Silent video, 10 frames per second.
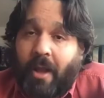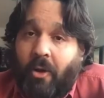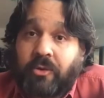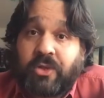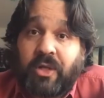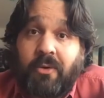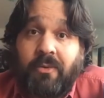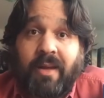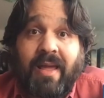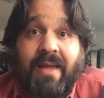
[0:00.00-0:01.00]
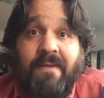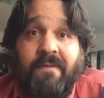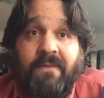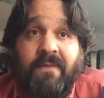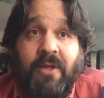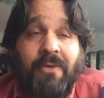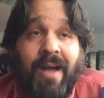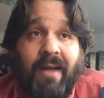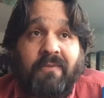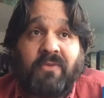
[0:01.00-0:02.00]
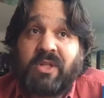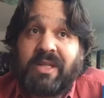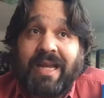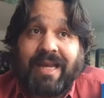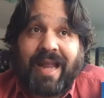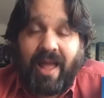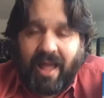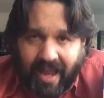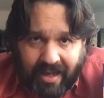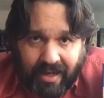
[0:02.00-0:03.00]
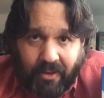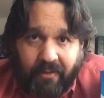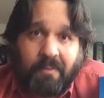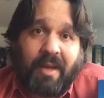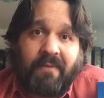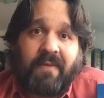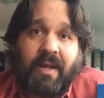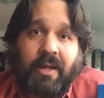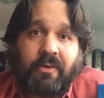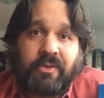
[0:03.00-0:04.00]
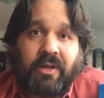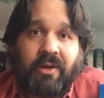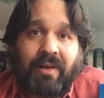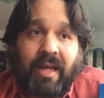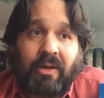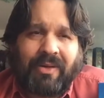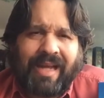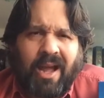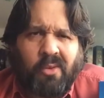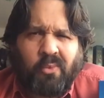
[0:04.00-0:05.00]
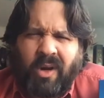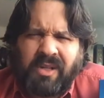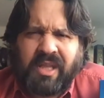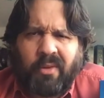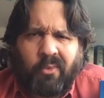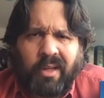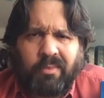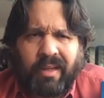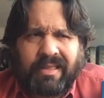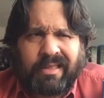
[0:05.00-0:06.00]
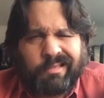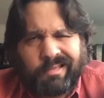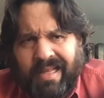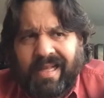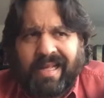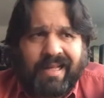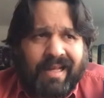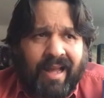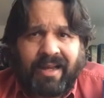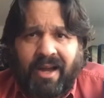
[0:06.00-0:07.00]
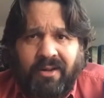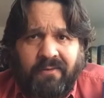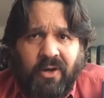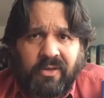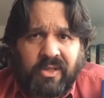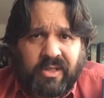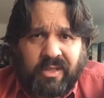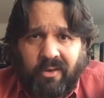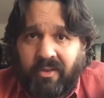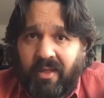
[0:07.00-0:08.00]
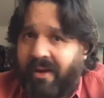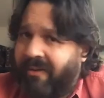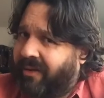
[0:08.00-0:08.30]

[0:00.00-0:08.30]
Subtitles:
Also, if you have seen any of my videos and you're like, okay, I watched that one, but I kind of got stuck there.